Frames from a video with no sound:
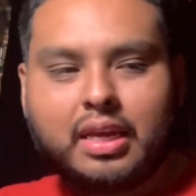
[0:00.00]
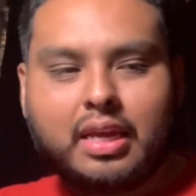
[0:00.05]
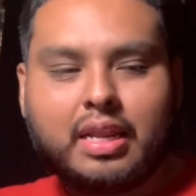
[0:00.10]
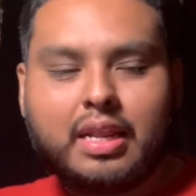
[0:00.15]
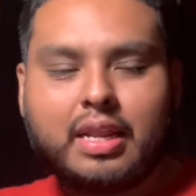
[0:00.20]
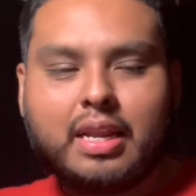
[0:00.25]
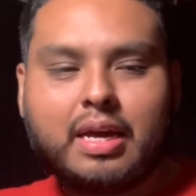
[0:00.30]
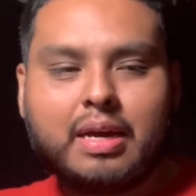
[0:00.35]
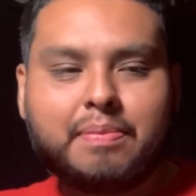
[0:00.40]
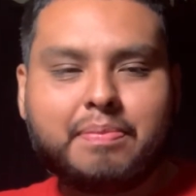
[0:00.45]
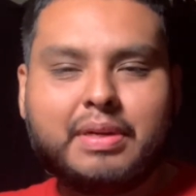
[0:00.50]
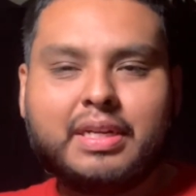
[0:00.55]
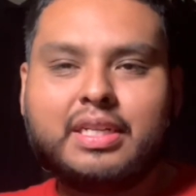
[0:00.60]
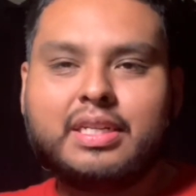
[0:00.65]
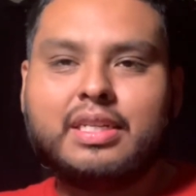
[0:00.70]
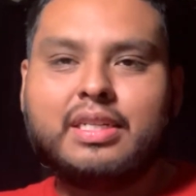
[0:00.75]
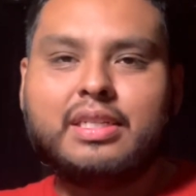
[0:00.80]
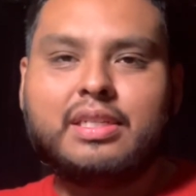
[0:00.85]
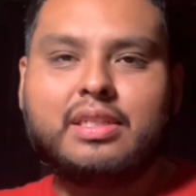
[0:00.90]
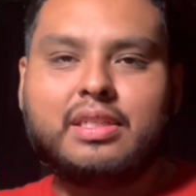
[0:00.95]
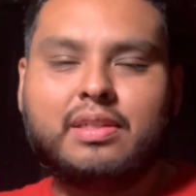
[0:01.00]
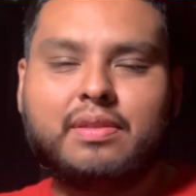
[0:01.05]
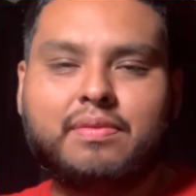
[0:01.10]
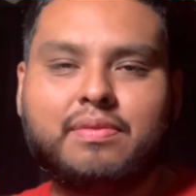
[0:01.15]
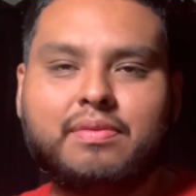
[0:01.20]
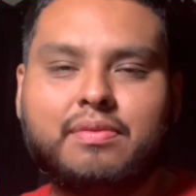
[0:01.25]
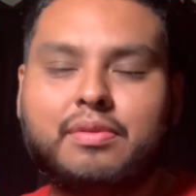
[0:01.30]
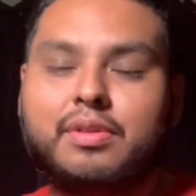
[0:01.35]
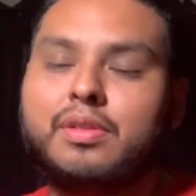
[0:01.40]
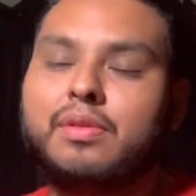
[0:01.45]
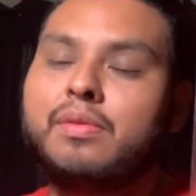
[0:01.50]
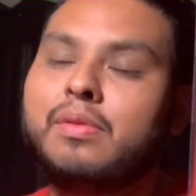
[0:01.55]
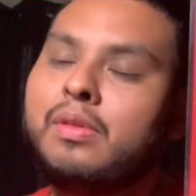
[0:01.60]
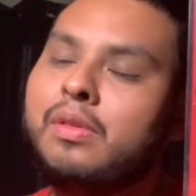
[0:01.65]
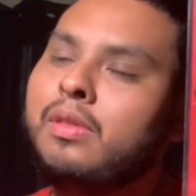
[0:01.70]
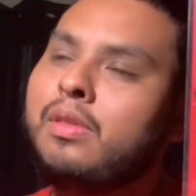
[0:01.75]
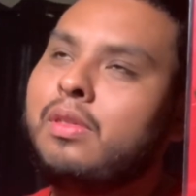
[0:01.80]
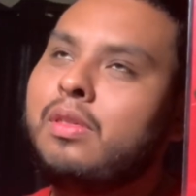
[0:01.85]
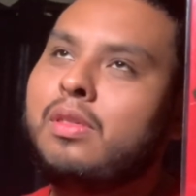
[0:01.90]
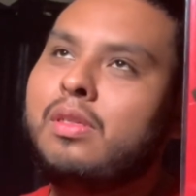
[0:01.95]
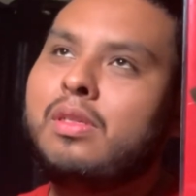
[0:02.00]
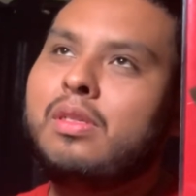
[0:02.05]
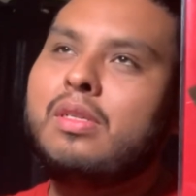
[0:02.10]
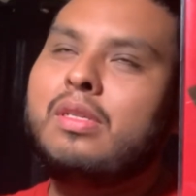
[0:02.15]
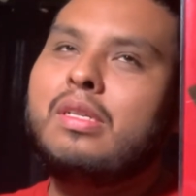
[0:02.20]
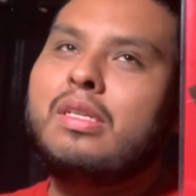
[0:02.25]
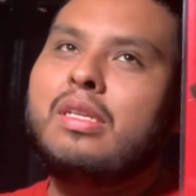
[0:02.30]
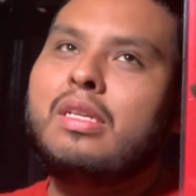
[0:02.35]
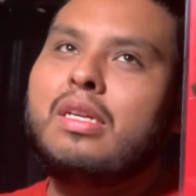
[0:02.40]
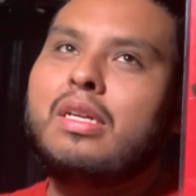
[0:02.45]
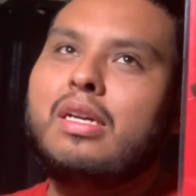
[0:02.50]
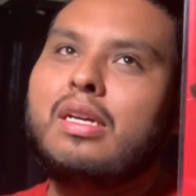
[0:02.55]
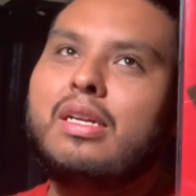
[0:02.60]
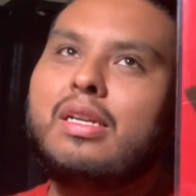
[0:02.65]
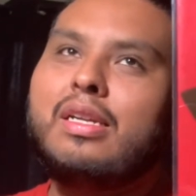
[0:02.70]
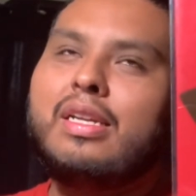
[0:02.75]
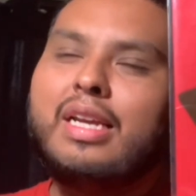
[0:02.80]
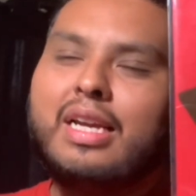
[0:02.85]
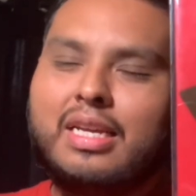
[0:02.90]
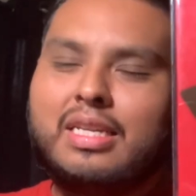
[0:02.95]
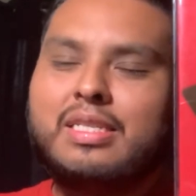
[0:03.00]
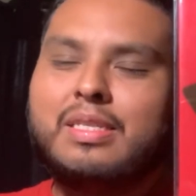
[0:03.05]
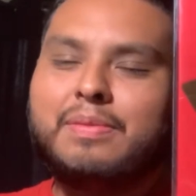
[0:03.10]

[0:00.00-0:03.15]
Not because of, well, yes,